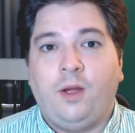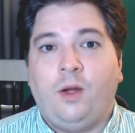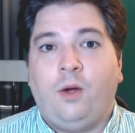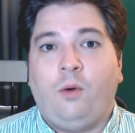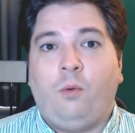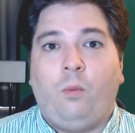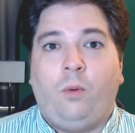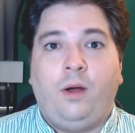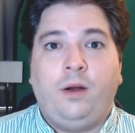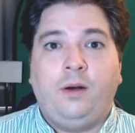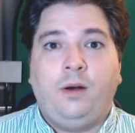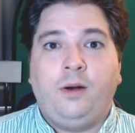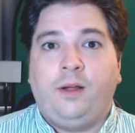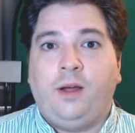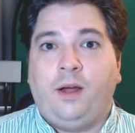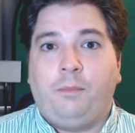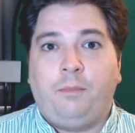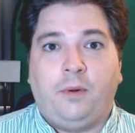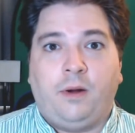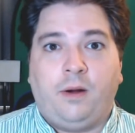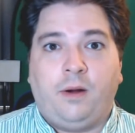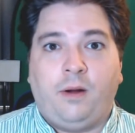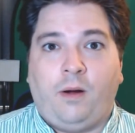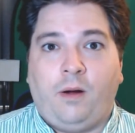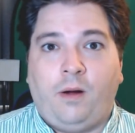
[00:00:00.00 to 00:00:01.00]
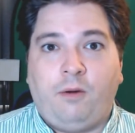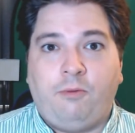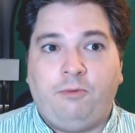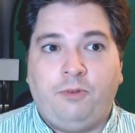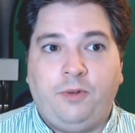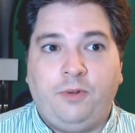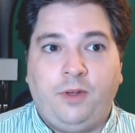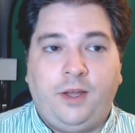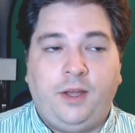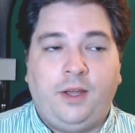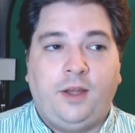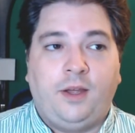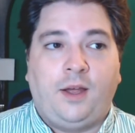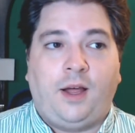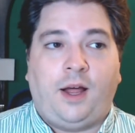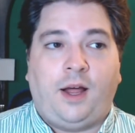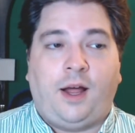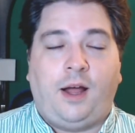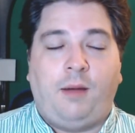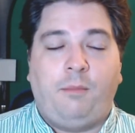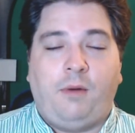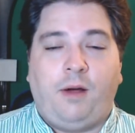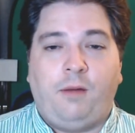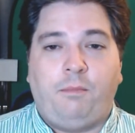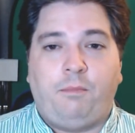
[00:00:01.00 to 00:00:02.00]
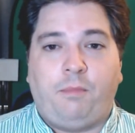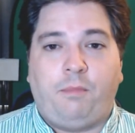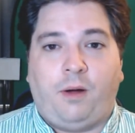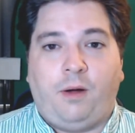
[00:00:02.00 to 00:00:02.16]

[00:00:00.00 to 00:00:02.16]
1 cup of coffee, I'm up all